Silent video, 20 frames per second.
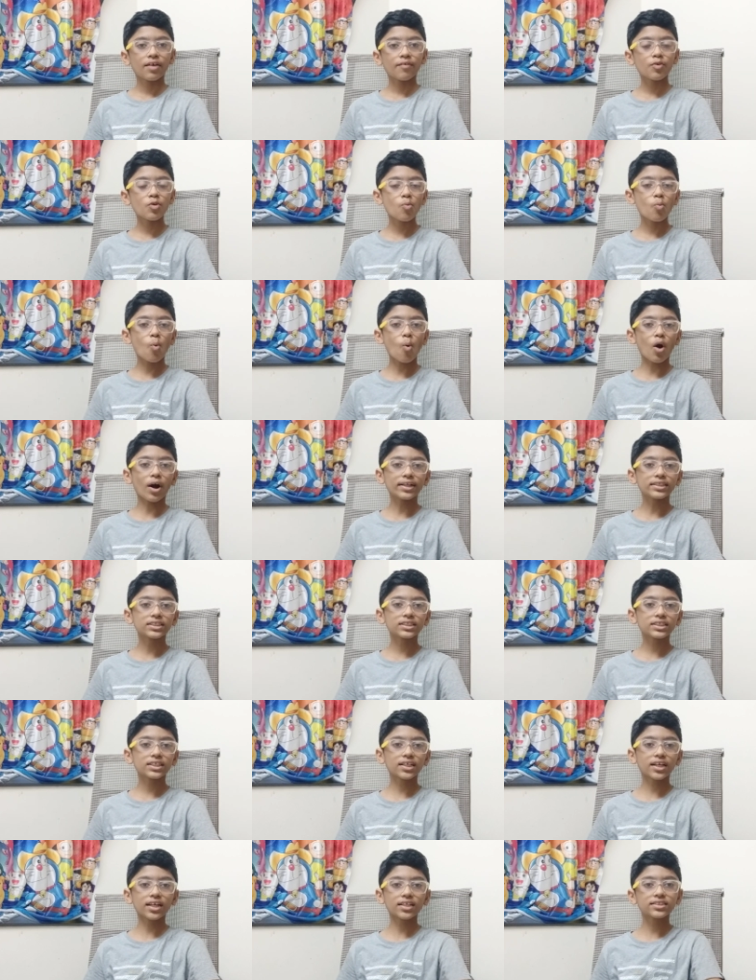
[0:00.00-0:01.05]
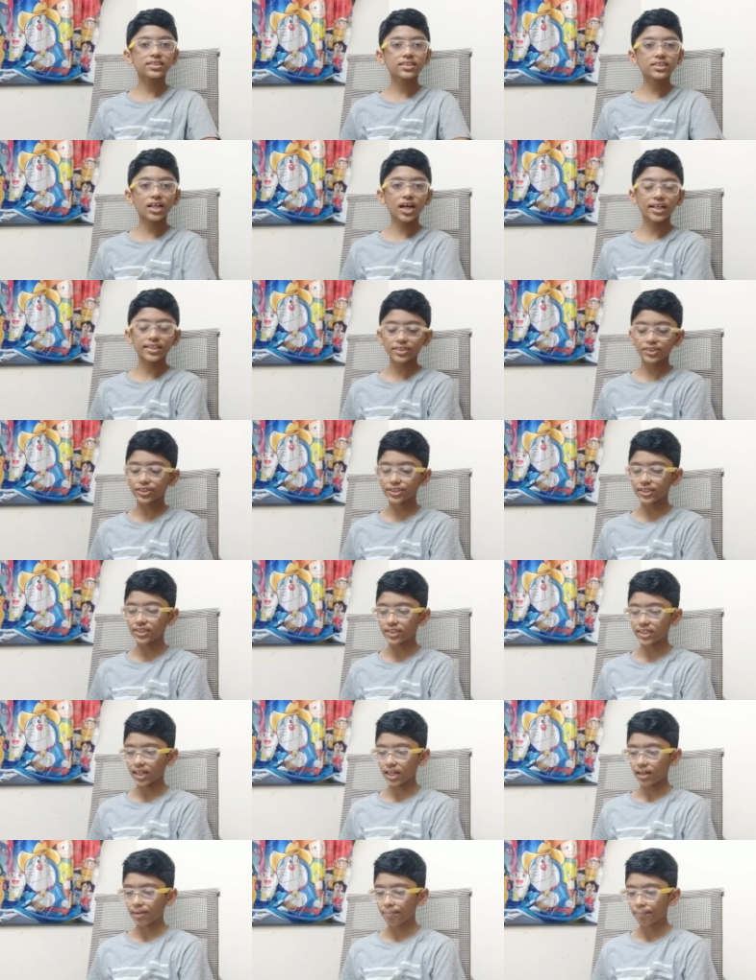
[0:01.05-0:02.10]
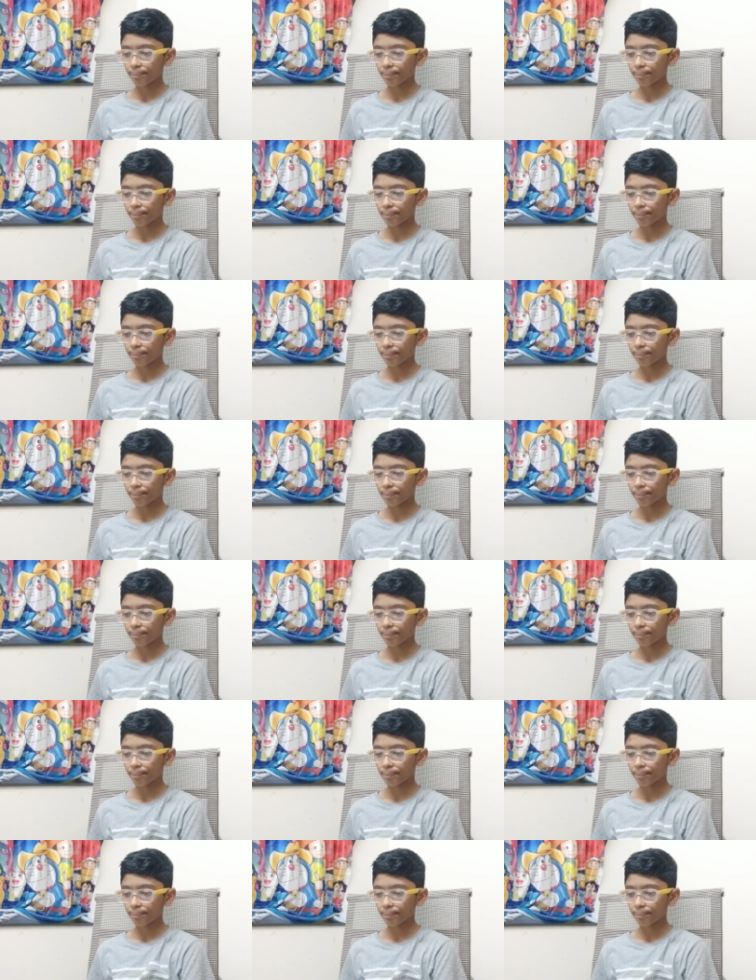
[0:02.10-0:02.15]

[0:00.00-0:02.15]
who walked in such beauty.